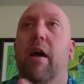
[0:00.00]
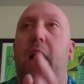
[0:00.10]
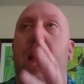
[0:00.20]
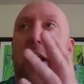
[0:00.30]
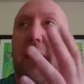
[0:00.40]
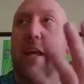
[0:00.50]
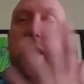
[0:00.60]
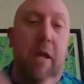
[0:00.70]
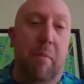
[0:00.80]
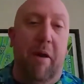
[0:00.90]
and I can
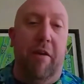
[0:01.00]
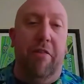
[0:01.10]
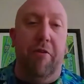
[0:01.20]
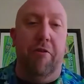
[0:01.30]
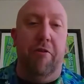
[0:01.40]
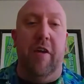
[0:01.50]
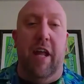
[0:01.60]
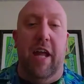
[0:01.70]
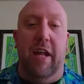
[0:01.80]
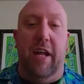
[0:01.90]
keep about a third of
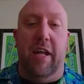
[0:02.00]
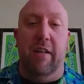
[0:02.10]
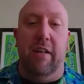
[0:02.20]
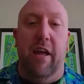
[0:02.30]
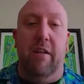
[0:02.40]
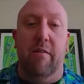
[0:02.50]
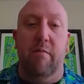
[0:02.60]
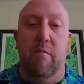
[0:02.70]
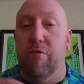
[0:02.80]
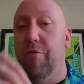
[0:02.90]
it, and I can let
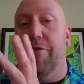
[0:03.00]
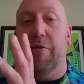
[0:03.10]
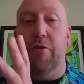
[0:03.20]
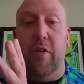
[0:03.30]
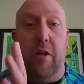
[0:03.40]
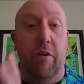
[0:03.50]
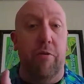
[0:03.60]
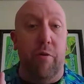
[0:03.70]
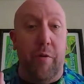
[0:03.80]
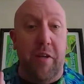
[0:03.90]
two thirds of it go
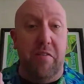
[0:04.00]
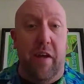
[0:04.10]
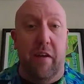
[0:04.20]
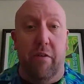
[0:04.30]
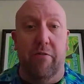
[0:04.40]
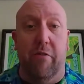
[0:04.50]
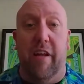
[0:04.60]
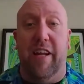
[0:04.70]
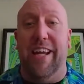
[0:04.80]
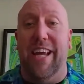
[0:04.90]
to a retailer so
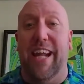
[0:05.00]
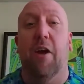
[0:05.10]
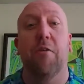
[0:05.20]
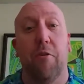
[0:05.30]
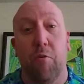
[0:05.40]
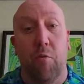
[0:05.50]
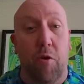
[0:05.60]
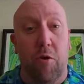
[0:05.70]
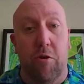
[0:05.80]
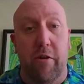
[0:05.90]
that it can get out into the
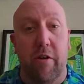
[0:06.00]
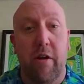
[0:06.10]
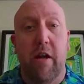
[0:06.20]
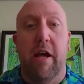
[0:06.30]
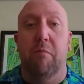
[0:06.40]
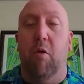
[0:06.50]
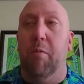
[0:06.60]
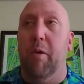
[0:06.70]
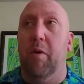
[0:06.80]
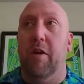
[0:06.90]
world and more
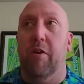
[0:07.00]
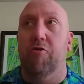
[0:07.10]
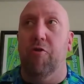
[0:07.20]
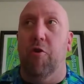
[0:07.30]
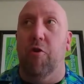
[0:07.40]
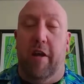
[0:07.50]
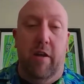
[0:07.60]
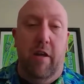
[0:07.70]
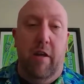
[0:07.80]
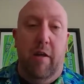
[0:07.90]
people can enjoy it
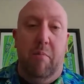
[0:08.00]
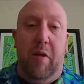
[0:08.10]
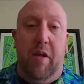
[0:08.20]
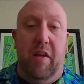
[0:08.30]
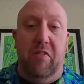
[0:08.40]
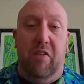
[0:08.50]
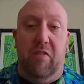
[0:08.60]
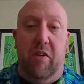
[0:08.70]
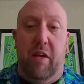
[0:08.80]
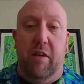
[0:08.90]
because it's
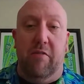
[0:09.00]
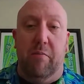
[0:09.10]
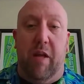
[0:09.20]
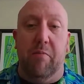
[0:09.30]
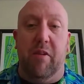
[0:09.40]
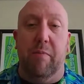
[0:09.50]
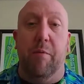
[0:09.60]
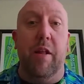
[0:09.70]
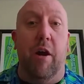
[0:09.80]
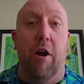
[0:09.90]
uh, sometimes can be
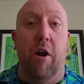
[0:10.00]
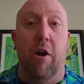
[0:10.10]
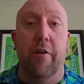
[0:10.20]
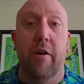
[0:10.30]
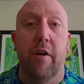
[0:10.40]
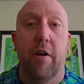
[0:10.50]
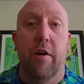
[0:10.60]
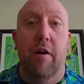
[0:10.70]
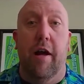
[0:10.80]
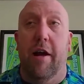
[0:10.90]
really hard
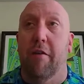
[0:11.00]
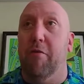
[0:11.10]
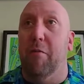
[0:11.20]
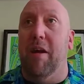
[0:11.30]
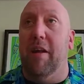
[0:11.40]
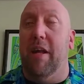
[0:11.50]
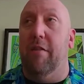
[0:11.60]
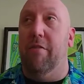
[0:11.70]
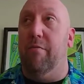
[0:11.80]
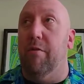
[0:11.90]
uh, for me to
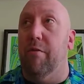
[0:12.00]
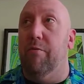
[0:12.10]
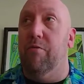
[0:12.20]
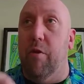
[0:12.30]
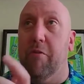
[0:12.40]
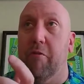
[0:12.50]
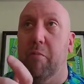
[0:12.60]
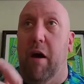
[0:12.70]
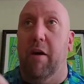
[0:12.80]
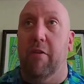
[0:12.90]
get through 200
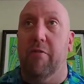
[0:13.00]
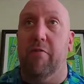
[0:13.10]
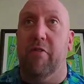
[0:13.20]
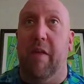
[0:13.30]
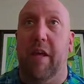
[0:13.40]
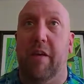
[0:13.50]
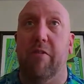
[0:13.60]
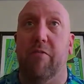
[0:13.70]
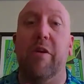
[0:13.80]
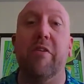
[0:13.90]
bottles of something if
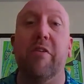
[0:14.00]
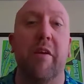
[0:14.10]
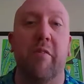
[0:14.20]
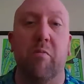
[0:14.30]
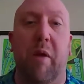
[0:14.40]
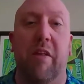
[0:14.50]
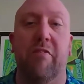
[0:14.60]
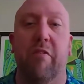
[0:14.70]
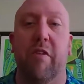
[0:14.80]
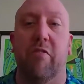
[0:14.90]
it's reasonably
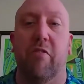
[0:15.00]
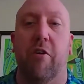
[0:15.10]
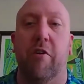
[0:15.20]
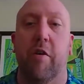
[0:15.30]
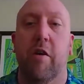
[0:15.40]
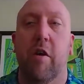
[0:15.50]
expensive. It's hard to